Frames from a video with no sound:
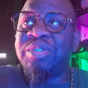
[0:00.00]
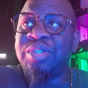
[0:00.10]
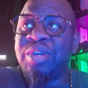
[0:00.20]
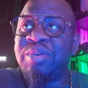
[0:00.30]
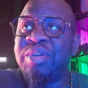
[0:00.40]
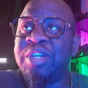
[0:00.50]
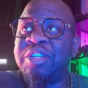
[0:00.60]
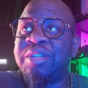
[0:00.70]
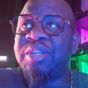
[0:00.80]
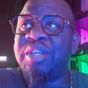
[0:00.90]
don't
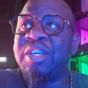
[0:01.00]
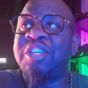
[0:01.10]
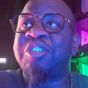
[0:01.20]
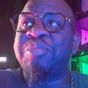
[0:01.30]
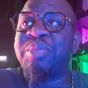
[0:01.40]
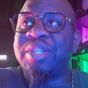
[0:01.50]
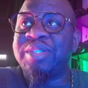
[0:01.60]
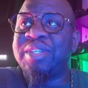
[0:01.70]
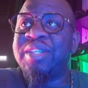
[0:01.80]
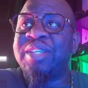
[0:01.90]

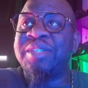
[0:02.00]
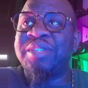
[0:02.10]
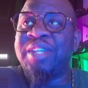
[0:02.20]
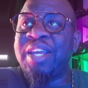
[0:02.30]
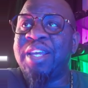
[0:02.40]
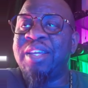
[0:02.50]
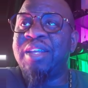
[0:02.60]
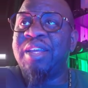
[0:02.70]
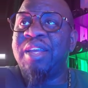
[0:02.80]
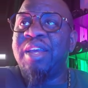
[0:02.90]
explicitly state
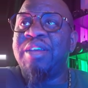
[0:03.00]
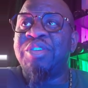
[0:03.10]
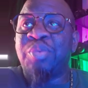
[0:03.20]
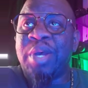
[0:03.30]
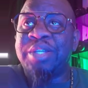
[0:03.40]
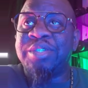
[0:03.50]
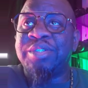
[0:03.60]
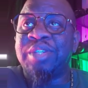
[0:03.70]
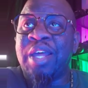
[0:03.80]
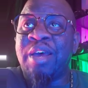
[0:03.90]
twice
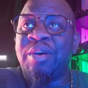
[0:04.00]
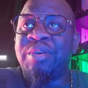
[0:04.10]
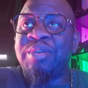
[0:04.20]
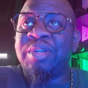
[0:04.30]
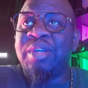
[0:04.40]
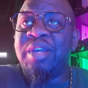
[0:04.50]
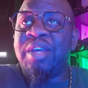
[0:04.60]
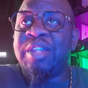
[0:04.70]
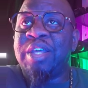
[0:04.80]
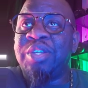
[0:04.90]
as loud.
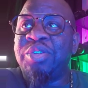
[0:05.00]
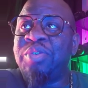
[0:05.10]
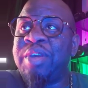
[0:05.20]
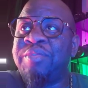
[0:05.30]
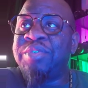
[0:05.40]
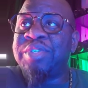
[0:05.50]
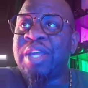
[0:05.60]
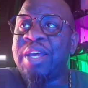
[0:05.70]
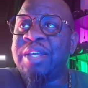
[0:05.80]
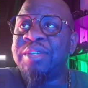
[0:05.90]
They do
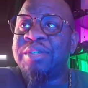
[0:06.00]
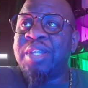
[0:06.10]
emphasize